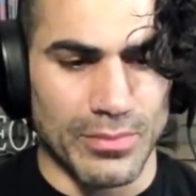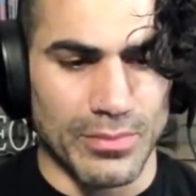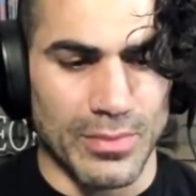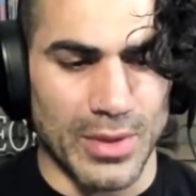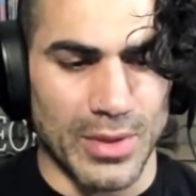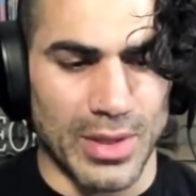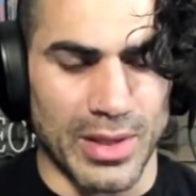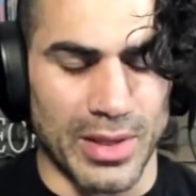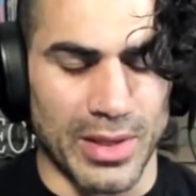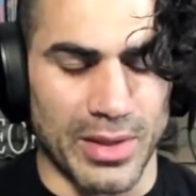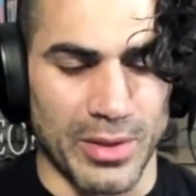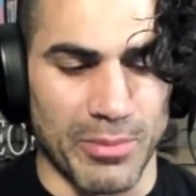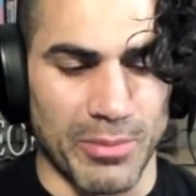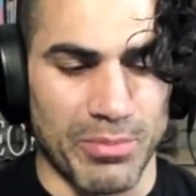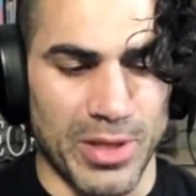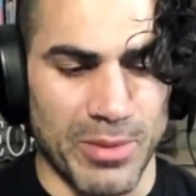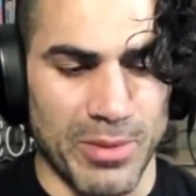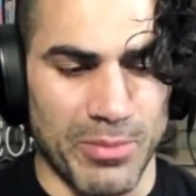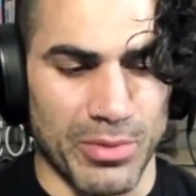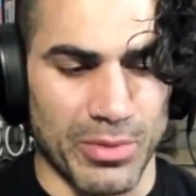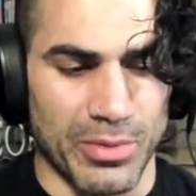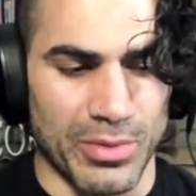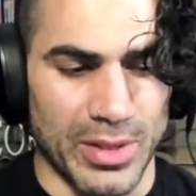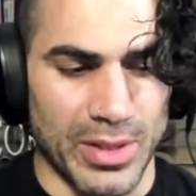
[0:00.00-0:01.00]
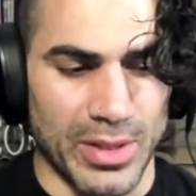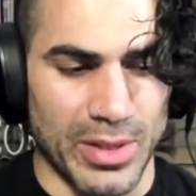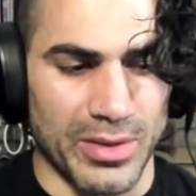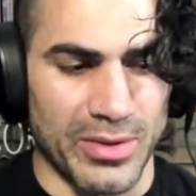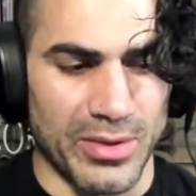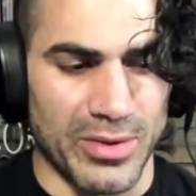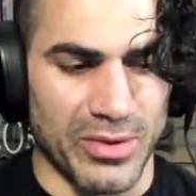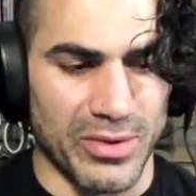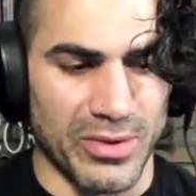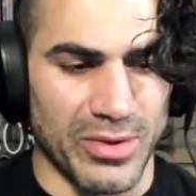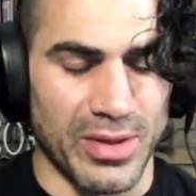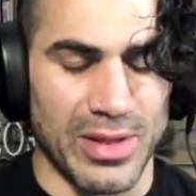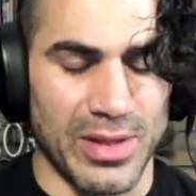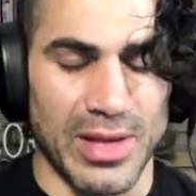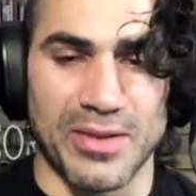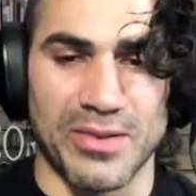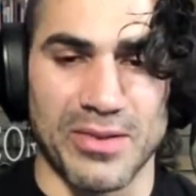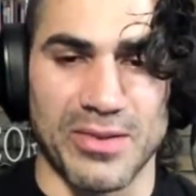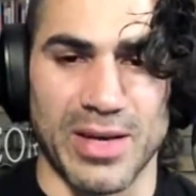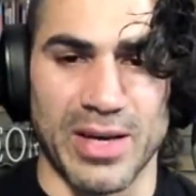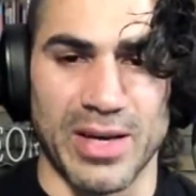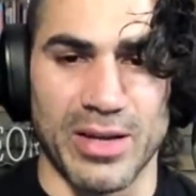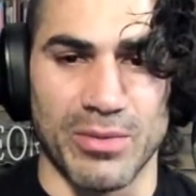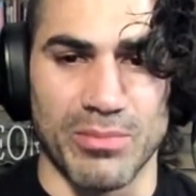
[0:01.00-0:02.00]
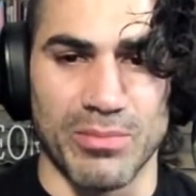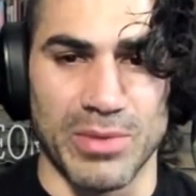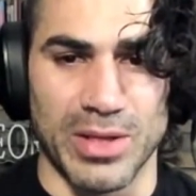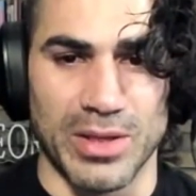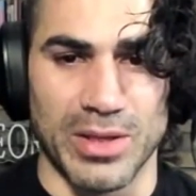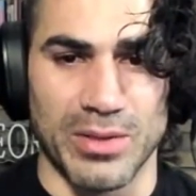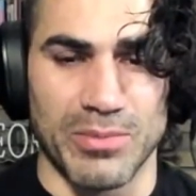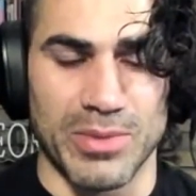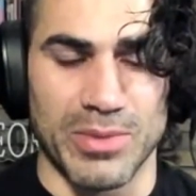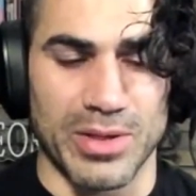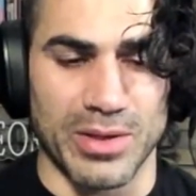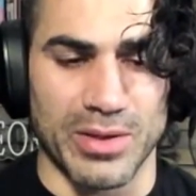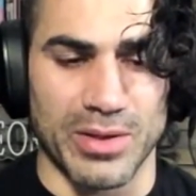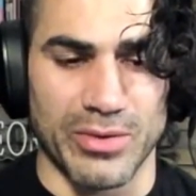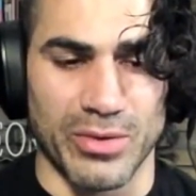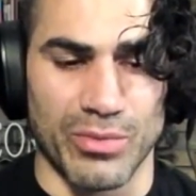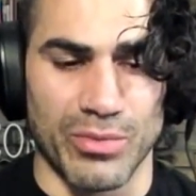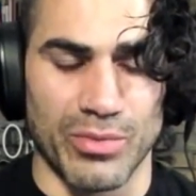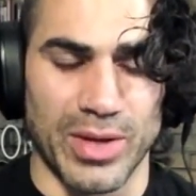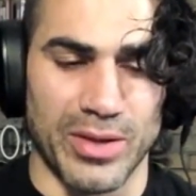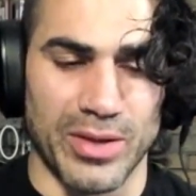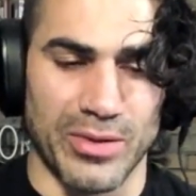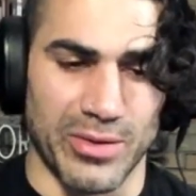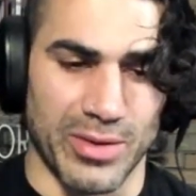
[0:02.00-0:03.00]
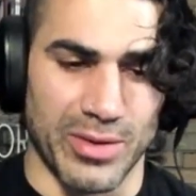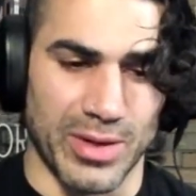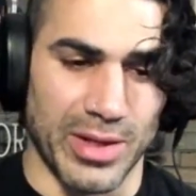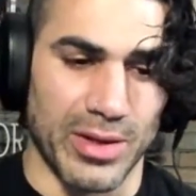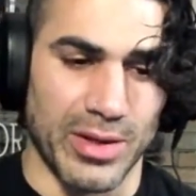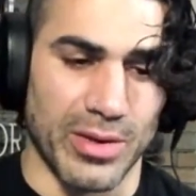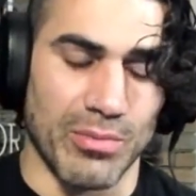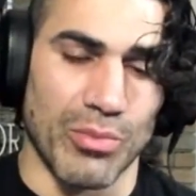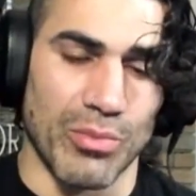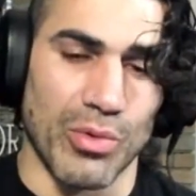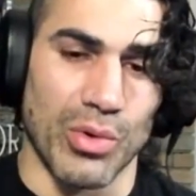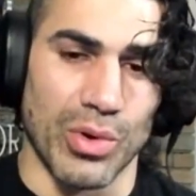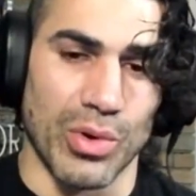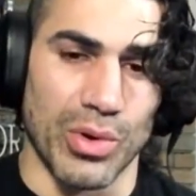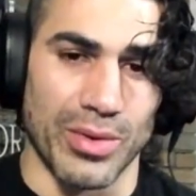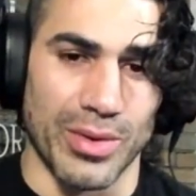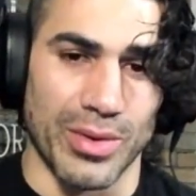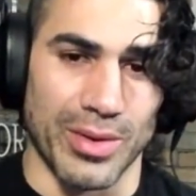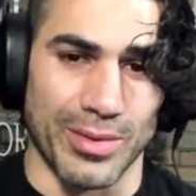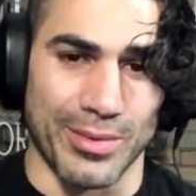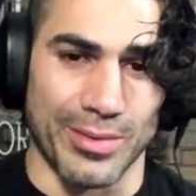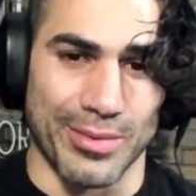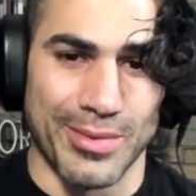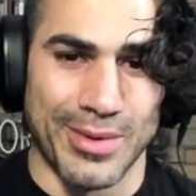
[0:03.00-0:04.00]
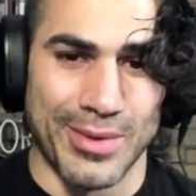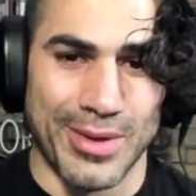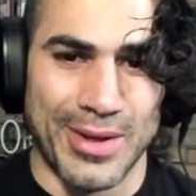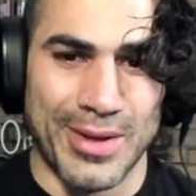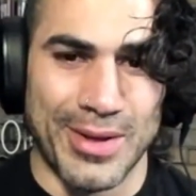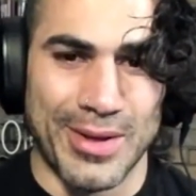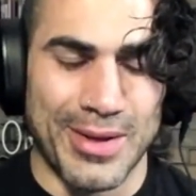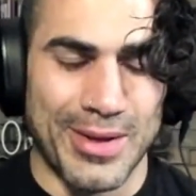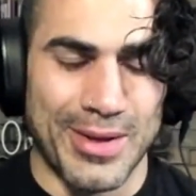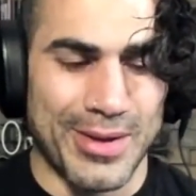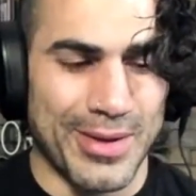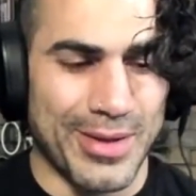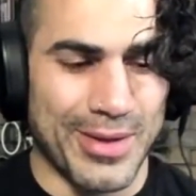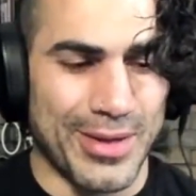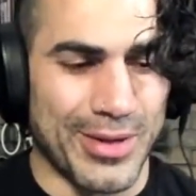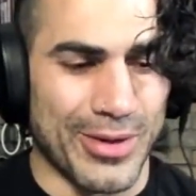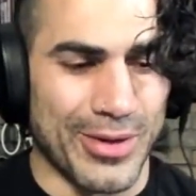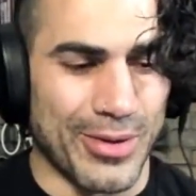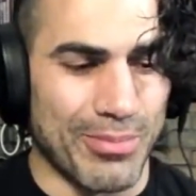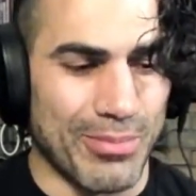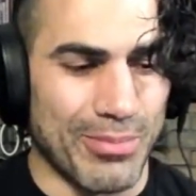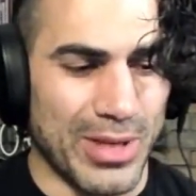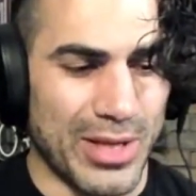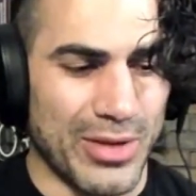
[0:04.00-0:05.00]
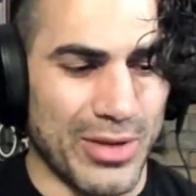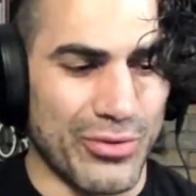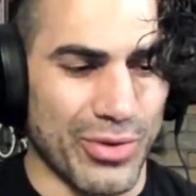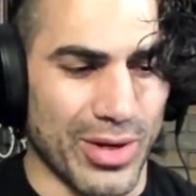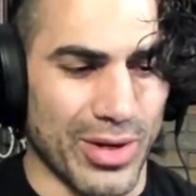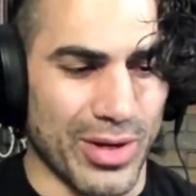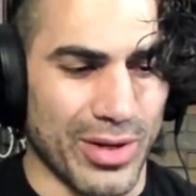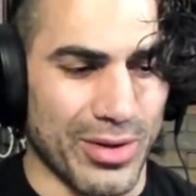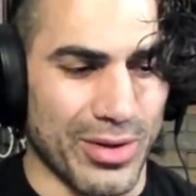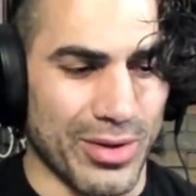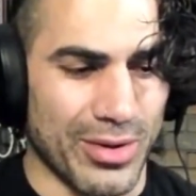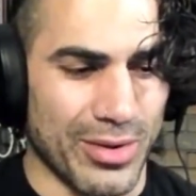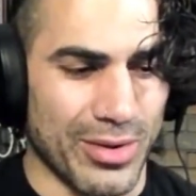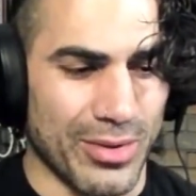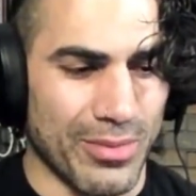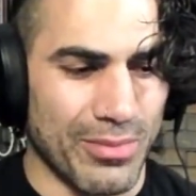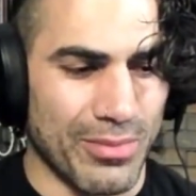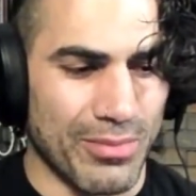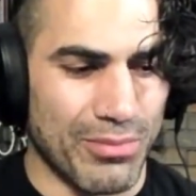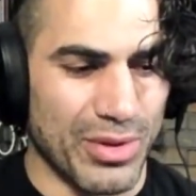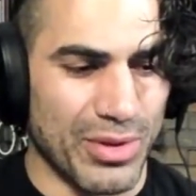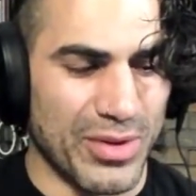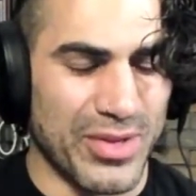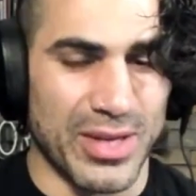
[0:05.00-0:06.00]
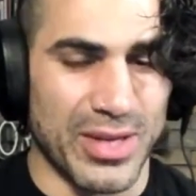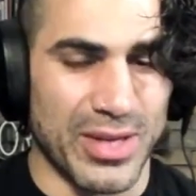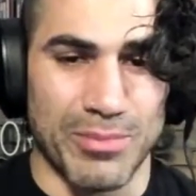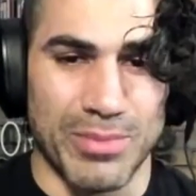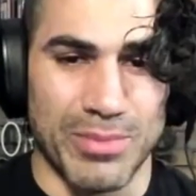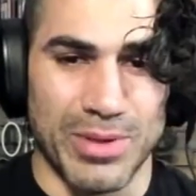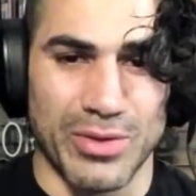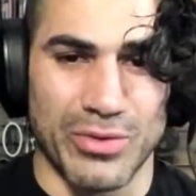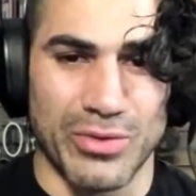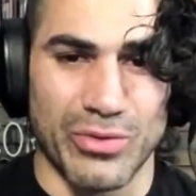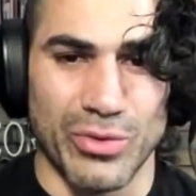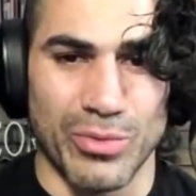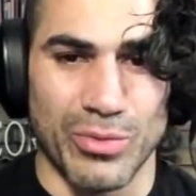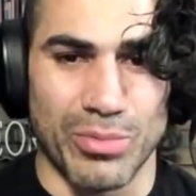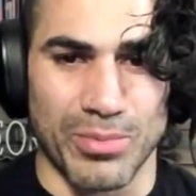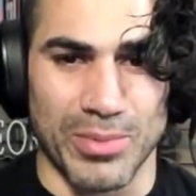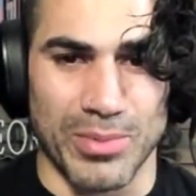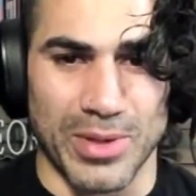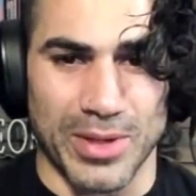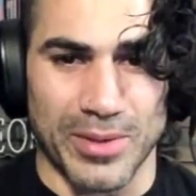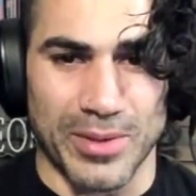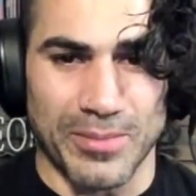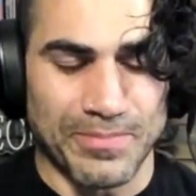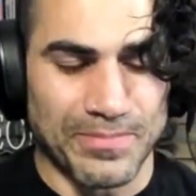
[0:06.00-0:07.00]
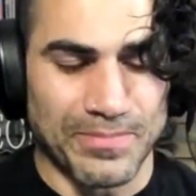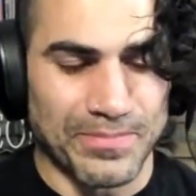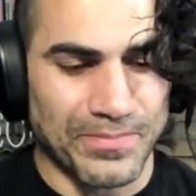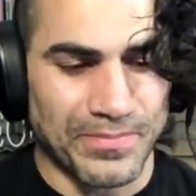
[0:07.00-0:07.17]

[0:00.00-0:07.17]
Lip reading: And I think people needed to see that side of me because it resonated more than, me trying to pretend to be the Superman.